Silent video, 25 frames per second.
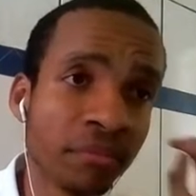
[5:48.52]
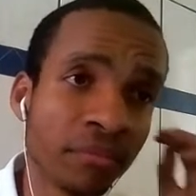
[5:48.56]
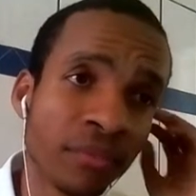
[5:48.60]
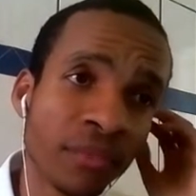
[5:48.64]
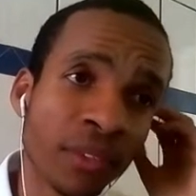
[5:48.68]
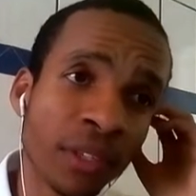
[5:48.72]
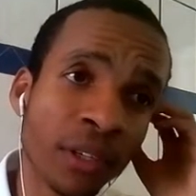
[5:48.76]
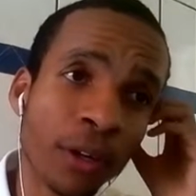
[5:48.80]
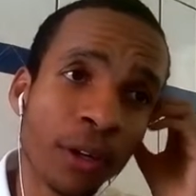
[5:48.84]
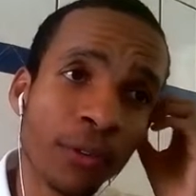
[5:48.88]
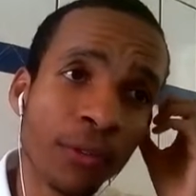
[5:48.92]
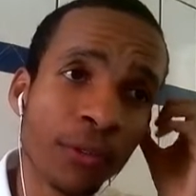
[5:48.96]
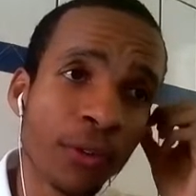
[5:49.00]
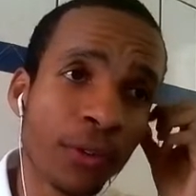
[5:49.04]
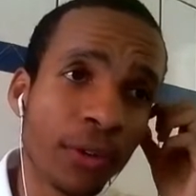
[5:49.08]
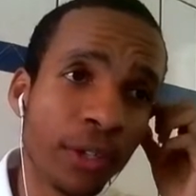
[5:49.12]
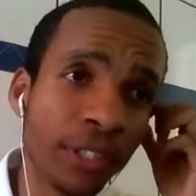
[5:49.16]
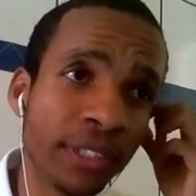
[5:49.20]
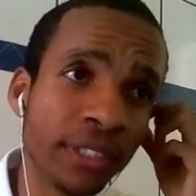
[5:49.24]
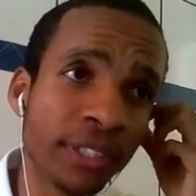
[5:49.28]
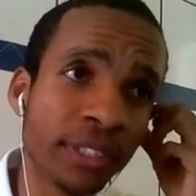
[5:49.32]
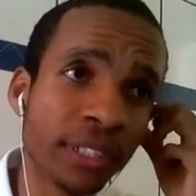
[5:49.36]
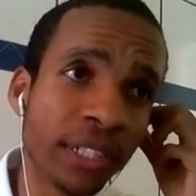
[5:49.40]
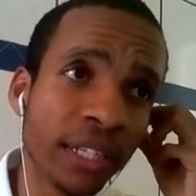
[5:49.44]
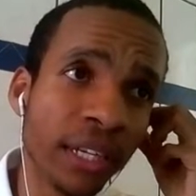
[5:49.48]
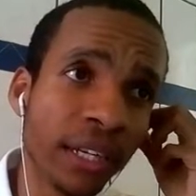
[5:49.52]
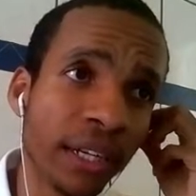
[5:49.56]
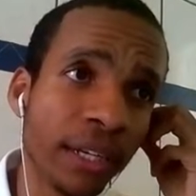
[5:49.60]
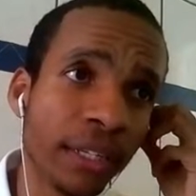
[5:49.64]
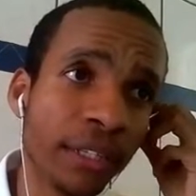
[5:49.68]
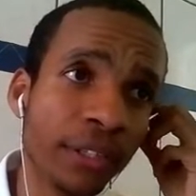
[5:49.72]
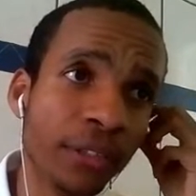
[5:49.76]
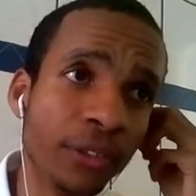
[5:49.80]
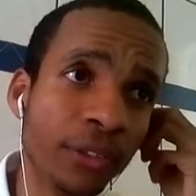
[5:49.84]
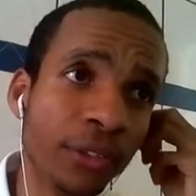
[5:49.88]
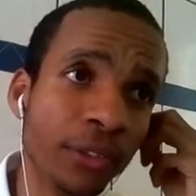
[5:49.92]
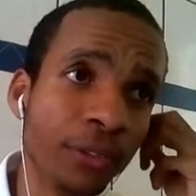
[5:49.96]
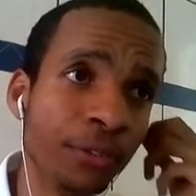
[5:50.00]
of course, I don't
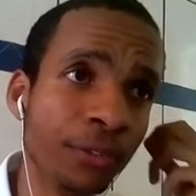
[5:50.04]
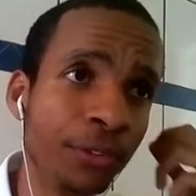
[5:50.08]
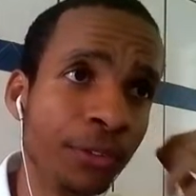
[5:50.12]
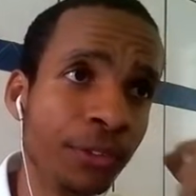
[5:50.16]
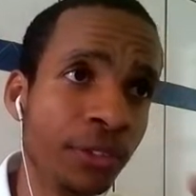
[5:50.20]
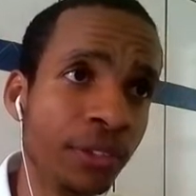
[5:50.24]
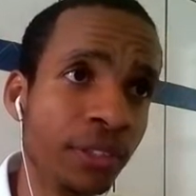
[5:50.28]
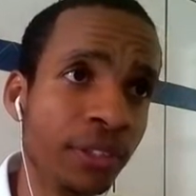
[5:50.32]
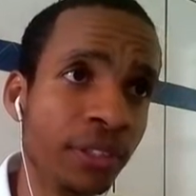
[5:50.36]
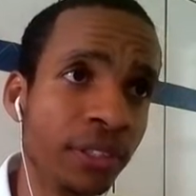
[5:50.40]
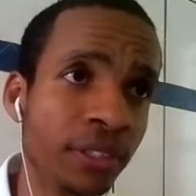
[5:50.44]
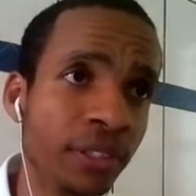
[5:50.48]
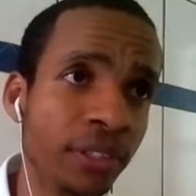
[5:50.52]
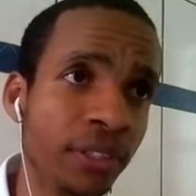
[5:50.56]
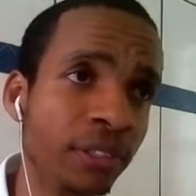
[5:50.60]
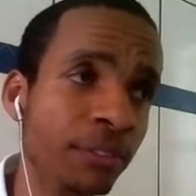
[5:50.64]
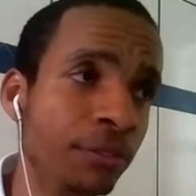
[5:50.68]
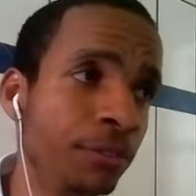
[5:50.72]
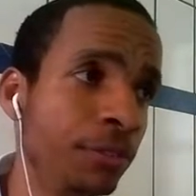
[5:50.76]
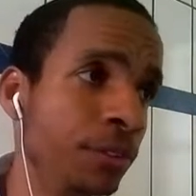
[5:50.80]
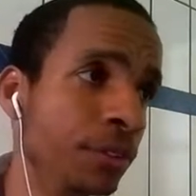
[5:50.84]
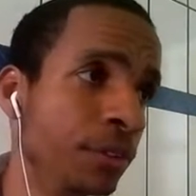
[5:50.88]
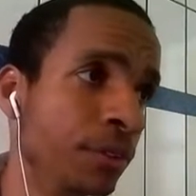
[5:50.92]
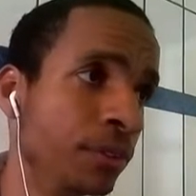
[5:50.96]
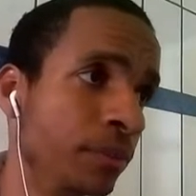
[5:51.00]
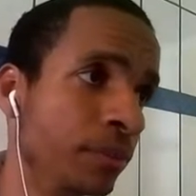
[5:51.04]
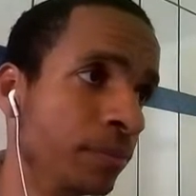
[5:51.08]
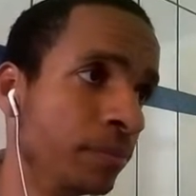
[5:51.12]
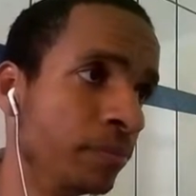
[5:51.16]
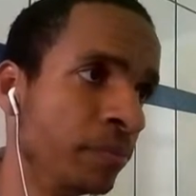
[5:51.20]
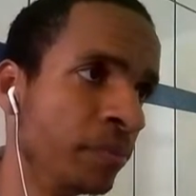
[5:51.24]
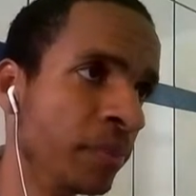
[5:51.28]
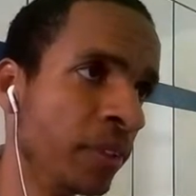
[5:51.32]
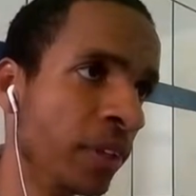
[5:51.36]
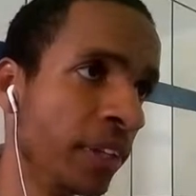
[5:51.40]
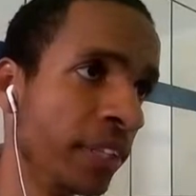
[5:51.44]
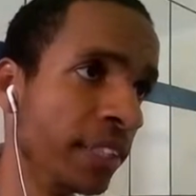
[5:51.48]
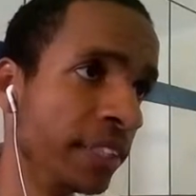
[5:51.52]
know if you
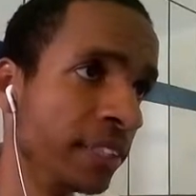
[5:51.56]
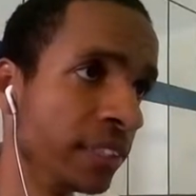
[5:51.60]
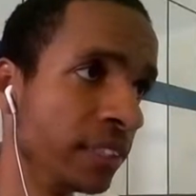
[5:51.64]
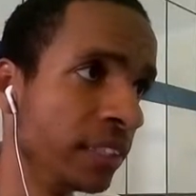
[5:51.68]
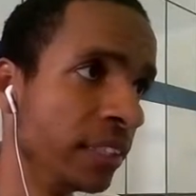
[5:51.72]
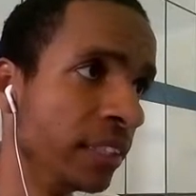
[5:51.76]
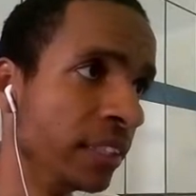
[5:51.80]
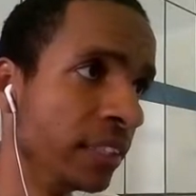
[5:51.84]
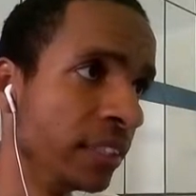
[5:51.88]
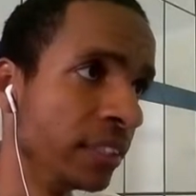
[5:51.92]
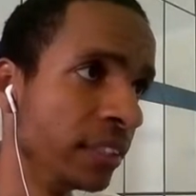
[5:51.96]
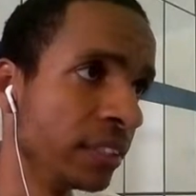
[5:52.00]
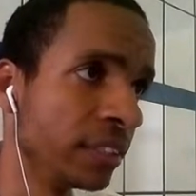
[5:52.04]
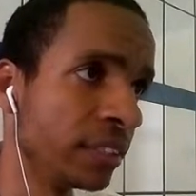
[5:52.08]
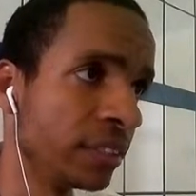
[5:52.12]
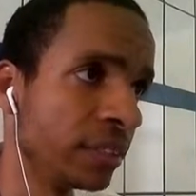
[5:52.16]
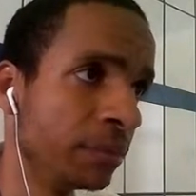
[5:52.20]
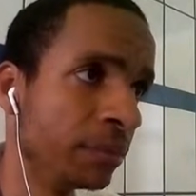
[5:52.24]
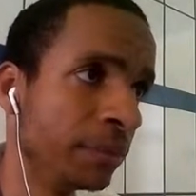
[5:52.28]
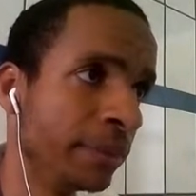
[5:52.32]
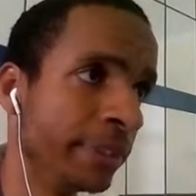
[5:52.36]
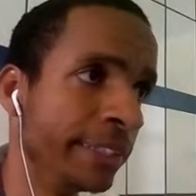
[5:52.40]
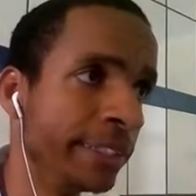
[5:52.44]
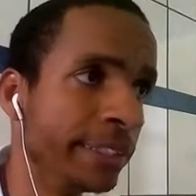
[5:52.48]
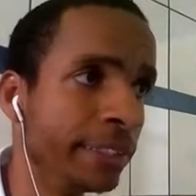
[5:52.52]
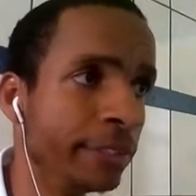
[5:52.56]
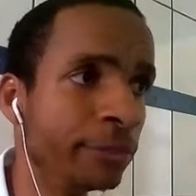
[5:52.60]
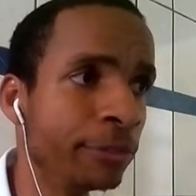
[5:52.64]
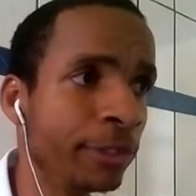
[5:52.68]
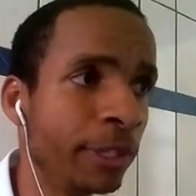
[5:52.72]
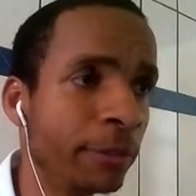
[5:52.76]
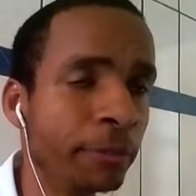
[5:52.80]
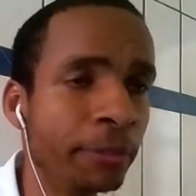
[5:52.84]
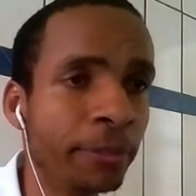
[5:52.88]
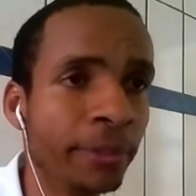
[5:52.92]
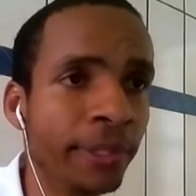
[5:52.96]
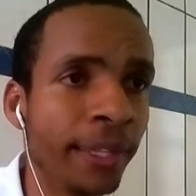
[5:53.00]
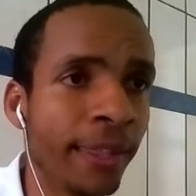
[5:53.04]
notice this, but if I
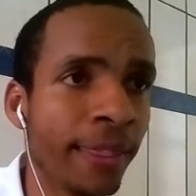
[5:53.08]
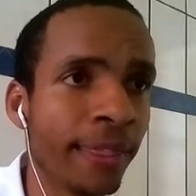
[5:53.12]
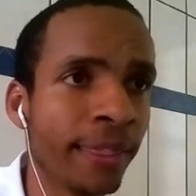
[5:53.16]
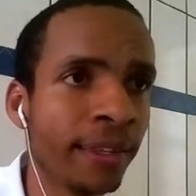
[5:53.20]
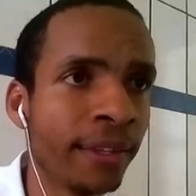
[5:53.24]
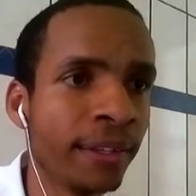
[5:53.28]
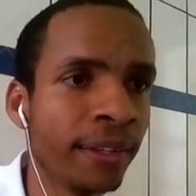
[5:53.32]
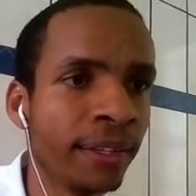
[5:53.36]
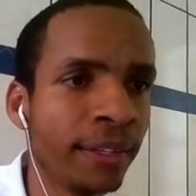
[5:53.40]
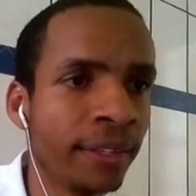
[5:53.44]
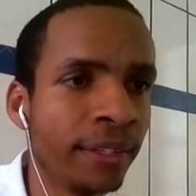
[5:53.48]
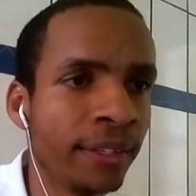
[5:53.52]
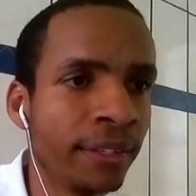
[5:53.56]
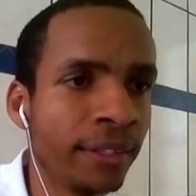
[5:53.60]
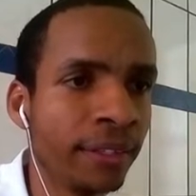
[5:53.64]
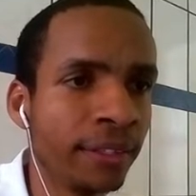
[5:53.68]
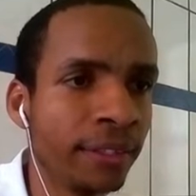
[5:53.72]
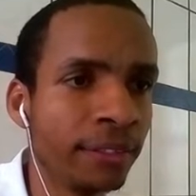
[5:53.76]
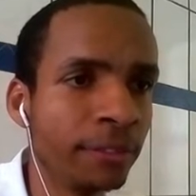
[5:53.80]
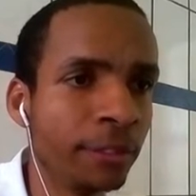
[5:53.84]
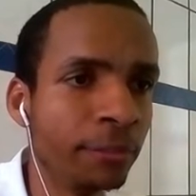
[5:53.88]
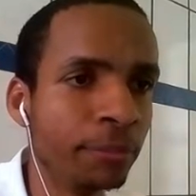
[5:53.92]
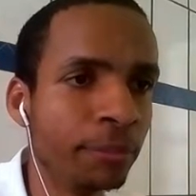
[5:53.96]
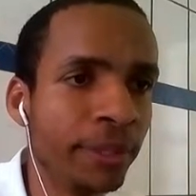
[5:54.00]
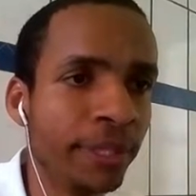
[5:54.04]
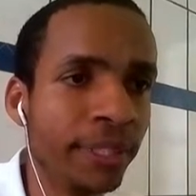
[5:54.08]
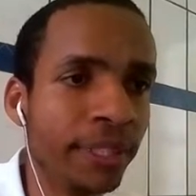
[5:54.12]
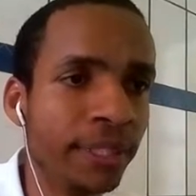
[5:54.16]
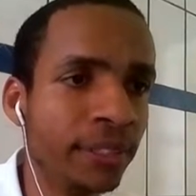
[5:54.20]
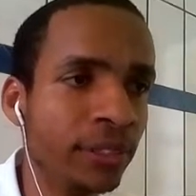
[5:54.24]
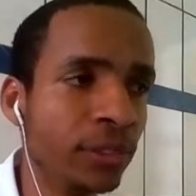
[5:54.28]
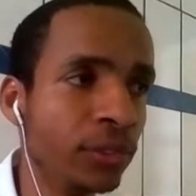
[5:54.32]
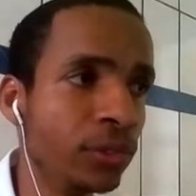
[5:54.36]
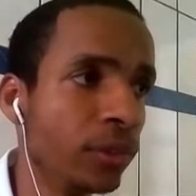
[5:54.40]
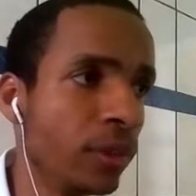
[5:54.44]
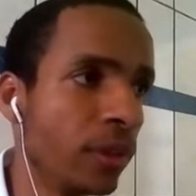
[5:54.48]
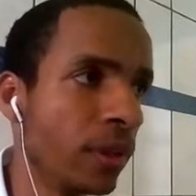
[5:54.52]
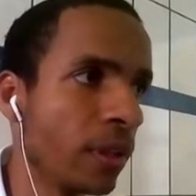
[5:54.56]
put a
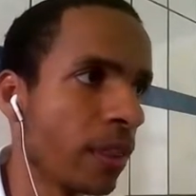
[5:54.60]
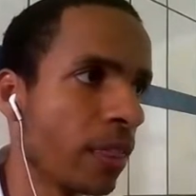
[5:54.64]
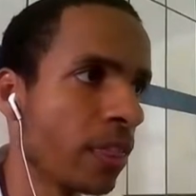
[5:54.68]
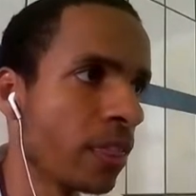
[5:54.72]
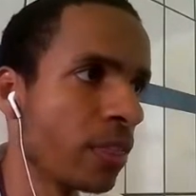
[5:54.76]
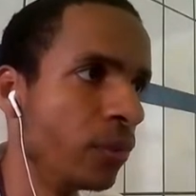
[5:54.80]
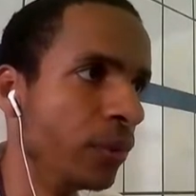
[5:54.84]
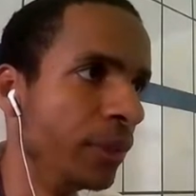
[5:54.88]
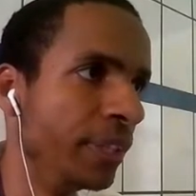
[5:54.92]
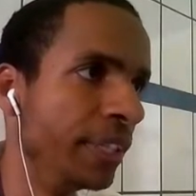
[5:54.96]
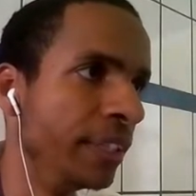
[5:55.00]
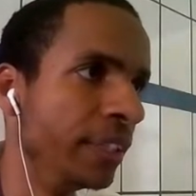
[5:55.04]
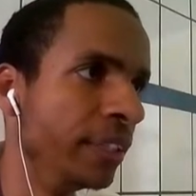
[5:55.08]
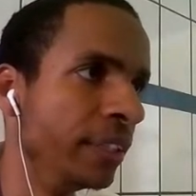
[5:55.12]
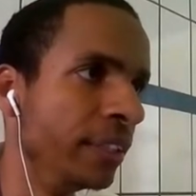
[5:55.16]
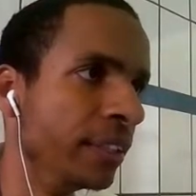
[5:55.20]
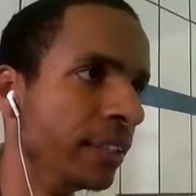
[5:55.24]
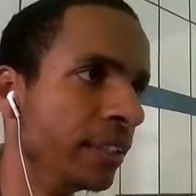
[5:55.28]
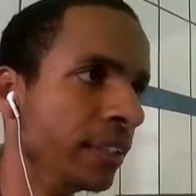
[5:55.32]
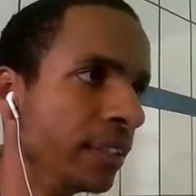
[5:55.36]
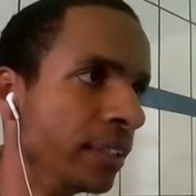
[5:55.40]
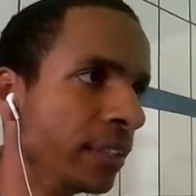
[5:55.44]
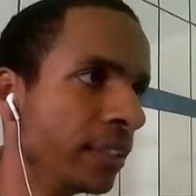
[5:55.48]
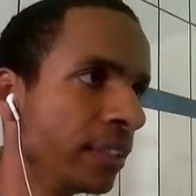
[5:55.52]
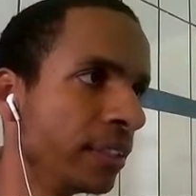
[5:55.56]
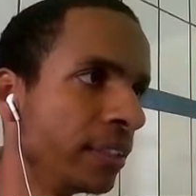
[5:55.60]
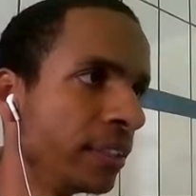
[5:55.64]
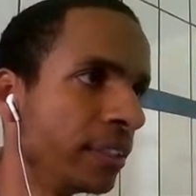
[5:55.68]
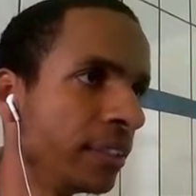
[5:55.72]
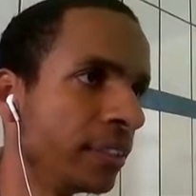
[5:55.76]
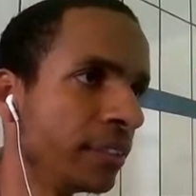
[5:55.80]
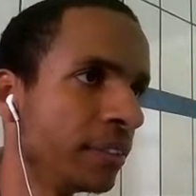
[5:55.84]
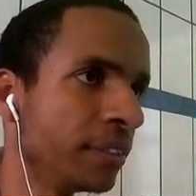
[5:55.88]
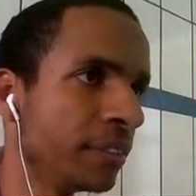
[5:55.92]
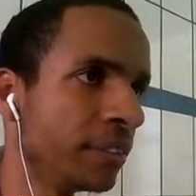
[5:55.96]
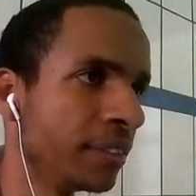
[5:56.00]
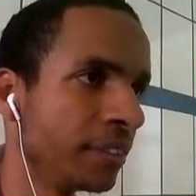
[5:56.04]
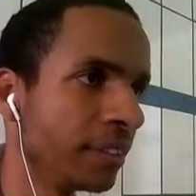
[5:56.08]
3 here,
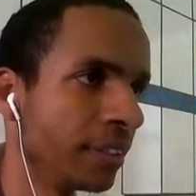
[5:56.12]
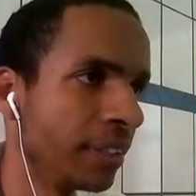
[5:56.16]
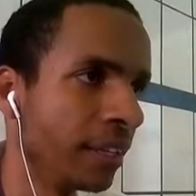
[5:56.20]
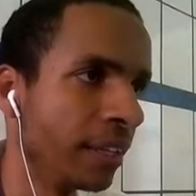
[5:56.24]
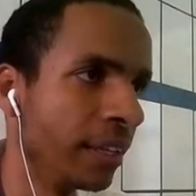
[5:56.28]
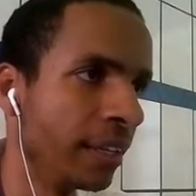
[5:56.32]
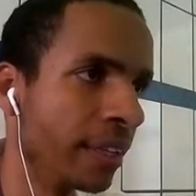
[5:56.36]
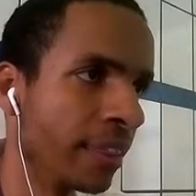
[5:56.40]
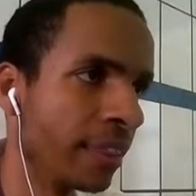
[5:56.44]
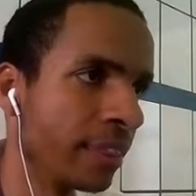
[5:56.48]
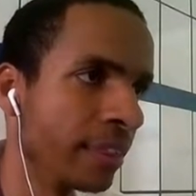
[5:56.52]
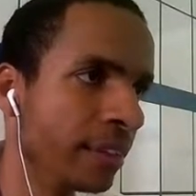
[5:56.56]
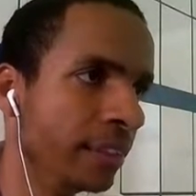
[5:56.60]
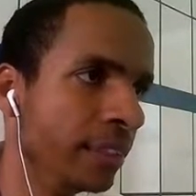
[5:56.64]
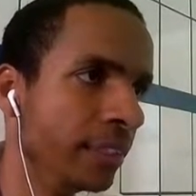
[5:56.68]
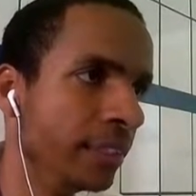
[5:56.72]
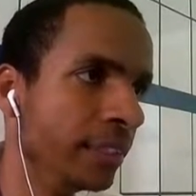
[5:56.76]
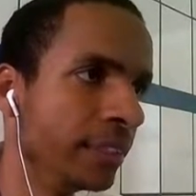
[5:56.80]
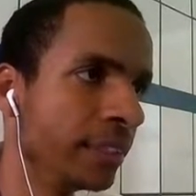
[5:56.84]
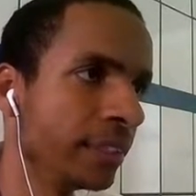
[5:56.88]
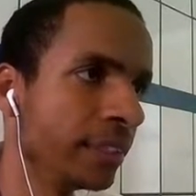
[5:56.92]
a third